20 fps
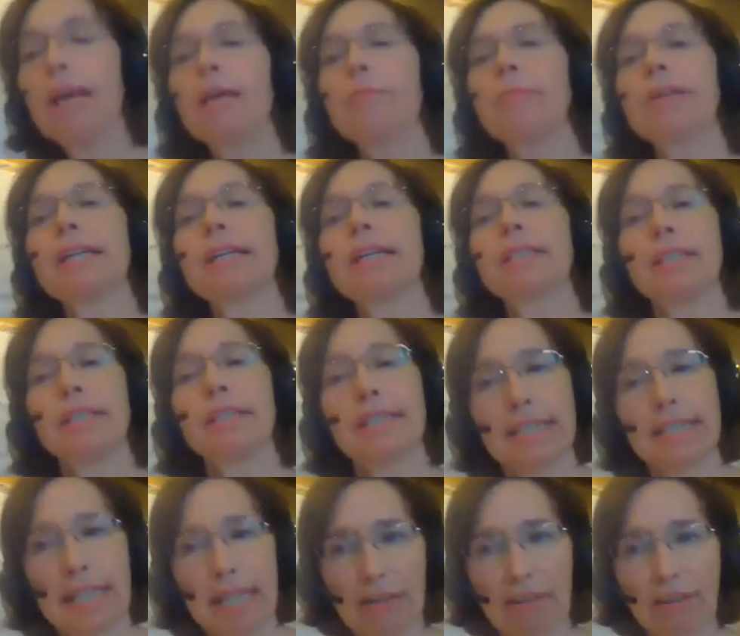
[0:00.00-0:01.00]
because
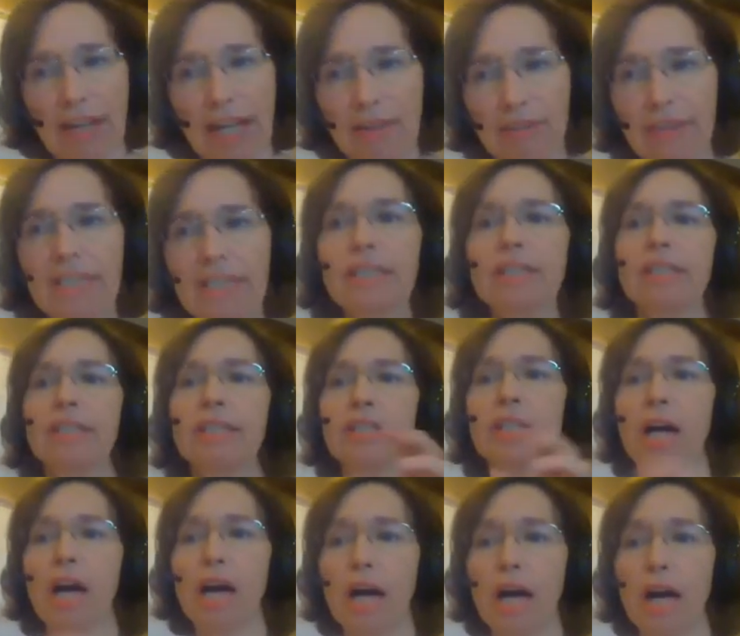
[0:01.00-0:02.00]
instead of having to
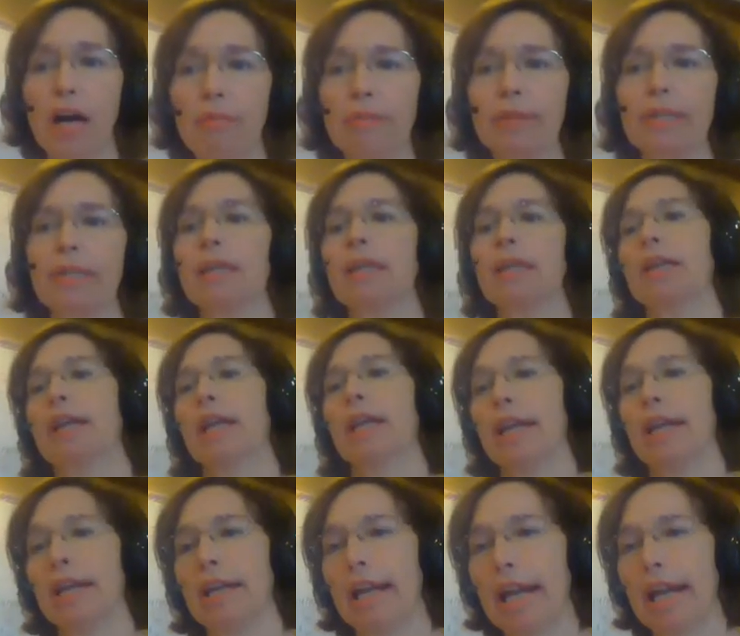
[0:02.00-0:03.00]
stop
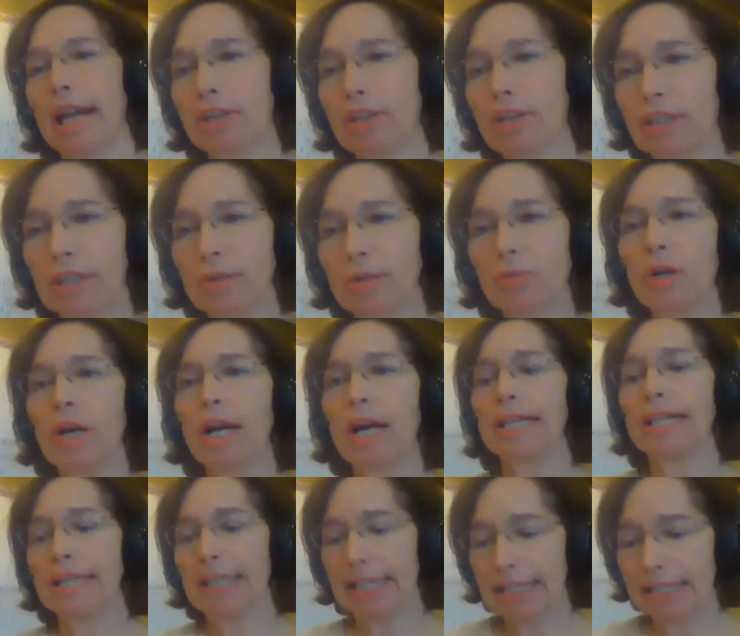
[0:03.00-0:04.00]
and actually write
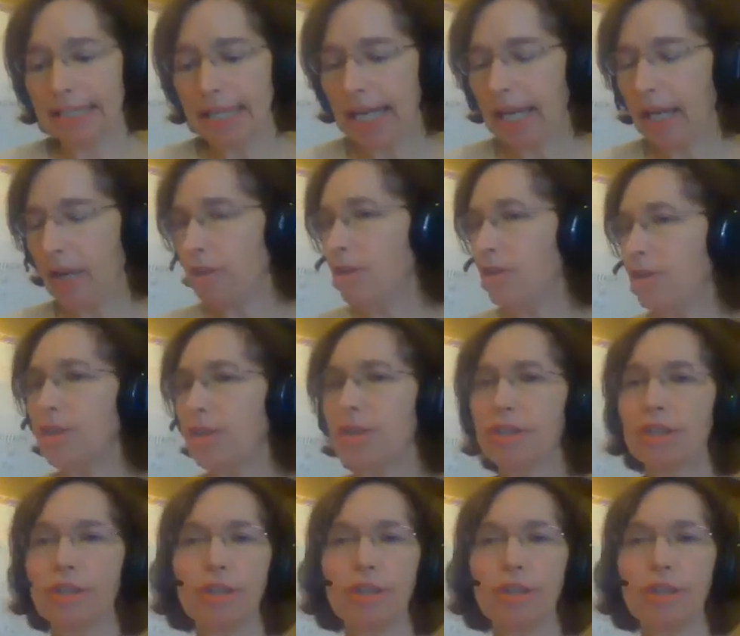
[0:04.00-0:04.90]
things down, you just